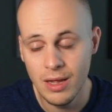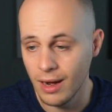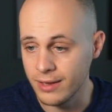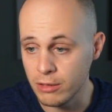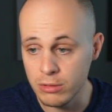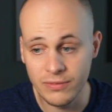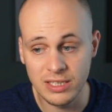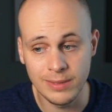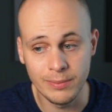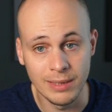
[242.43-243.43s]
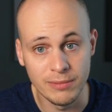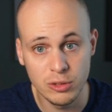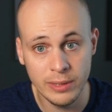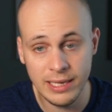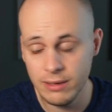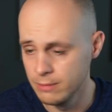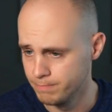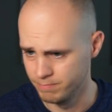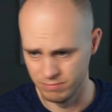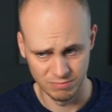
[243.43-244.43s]
I don't know if there's people in between,
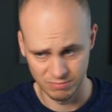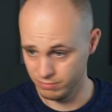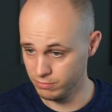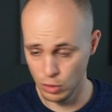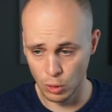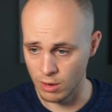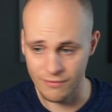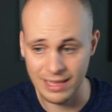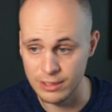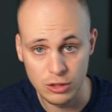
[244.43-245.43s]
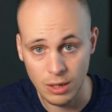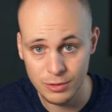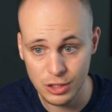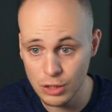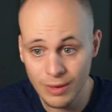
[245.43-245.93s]
or if they're the top two.